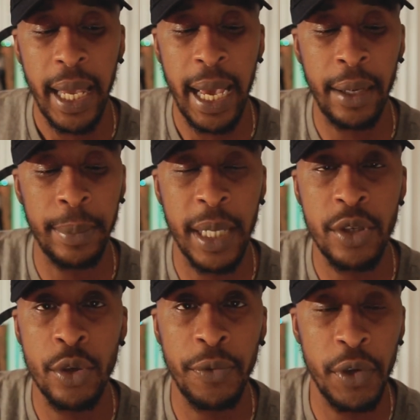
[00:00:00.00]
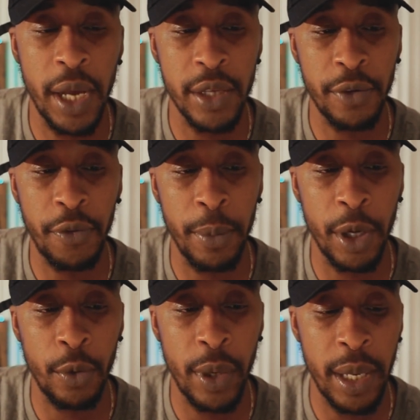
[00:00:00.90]
I'm not sure if you guys are
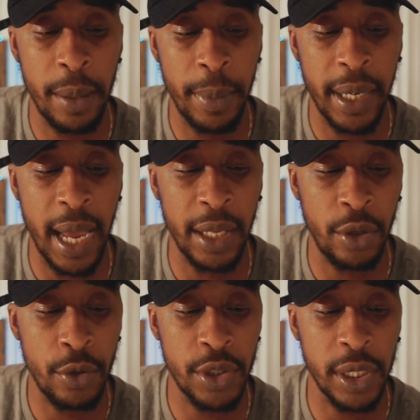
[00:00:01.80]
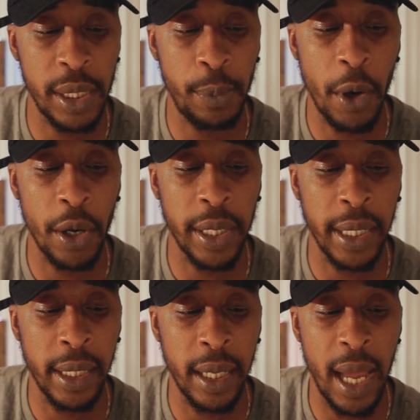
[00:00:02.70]
familiar with him, but I usually park
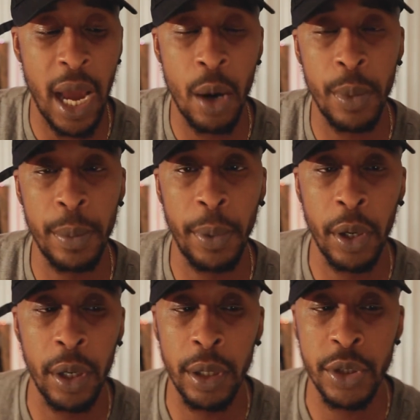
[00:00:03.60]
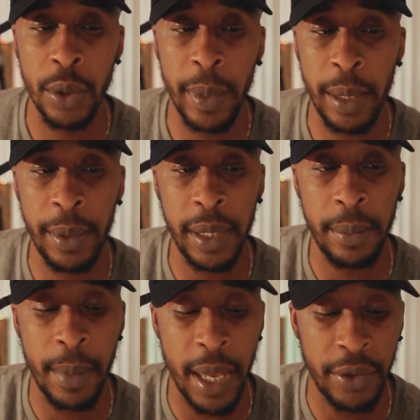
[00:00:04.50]
in Albert Barnes or maybe
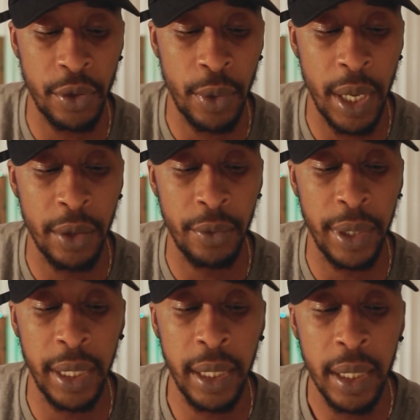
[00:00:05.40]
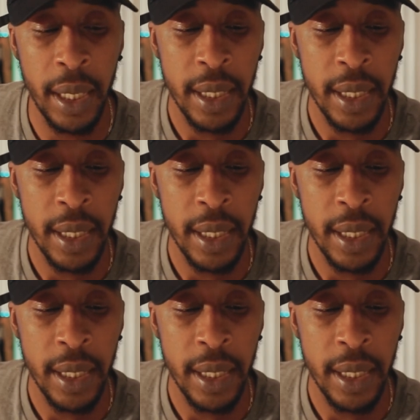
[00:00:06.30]
Matthew Henry,